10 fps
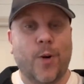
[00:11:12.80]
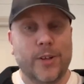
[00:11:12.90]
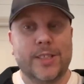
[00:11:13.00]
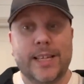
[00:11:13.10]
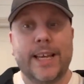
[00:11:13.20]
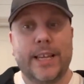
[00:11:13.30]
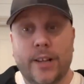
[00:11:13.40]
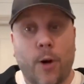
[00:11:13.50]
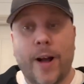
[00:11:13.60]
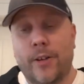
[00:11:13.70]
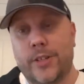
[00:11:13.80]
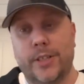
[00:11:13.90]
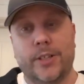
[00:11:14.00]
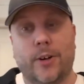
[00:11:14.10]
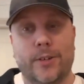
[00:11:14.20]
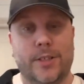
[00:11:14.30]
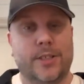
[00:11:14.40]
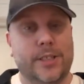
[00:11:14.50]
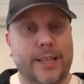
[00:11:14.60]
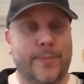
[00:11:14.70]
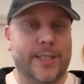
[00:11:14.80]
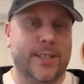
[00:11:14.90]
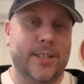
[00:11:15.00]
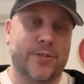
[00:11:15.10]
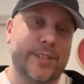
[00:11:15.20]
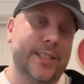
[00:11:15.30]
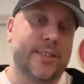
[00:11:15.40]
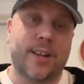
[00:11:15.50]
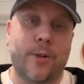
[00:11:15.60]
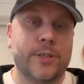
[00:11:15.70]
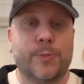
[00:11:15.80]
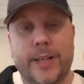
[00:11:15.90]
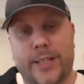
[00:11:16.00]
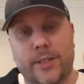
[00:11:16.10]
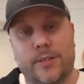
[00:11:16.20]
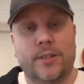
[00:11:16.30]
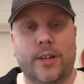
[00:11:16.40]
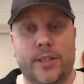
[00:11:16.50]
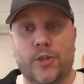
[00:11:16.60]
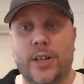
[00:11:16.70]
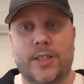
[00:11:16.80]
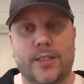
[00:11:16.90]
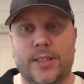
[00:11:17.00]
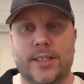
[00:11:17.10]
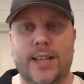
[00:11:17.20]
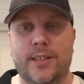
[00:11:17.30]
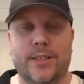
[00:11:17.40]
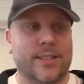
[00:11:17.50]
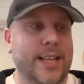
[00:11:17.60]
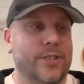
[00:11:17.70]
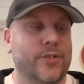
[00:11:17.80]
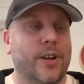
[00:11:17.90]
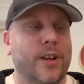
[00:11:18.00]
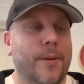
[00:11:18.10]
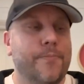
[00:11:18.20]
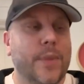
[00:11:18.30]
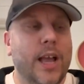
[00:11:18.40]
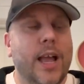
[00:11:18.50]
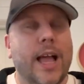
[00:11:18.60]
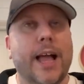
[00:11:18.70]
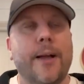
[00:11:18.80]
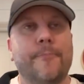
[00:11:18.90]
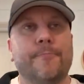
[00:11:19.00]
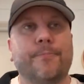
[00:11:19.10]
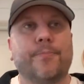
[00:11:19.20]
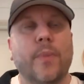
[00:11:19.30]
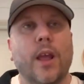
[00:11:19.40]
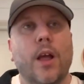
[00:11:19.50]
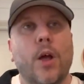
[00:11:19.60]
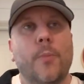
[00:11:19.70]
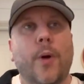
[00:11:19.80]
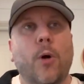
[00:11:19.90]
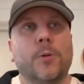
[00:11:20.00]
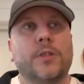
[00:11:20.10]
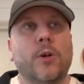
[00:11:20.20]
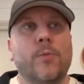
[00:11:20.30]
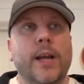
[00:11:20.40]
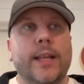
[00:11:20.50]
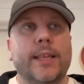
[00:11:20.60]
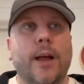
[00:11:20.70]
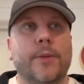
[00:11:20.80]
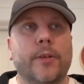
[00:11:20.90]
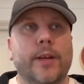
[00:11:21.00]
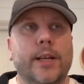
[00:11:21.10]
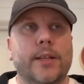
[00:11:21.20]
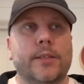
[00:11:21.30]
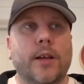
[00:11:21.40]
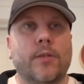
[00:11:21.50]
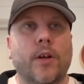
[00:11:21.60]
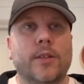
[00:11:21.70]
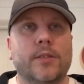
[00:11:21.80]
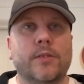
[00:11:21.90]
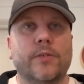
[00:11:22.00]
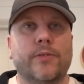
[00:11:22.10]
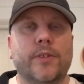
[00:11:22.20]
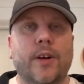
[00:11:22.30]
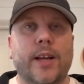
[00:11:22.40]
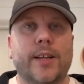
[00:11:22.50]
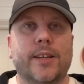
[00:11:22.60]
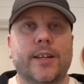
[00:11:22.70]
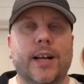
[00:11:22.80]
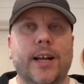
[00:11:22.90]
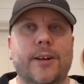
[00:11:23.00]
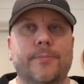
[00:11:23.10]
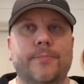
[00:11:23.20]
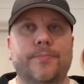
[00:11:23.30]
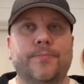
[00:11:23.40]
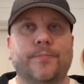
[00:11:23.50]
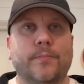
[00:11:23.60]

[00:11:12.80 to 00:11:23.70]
volunteer. Go out to your doctors and G P surgeries. Go and speak to like your trusts and et cetera. Um, but also we ended up doing so lots of like um,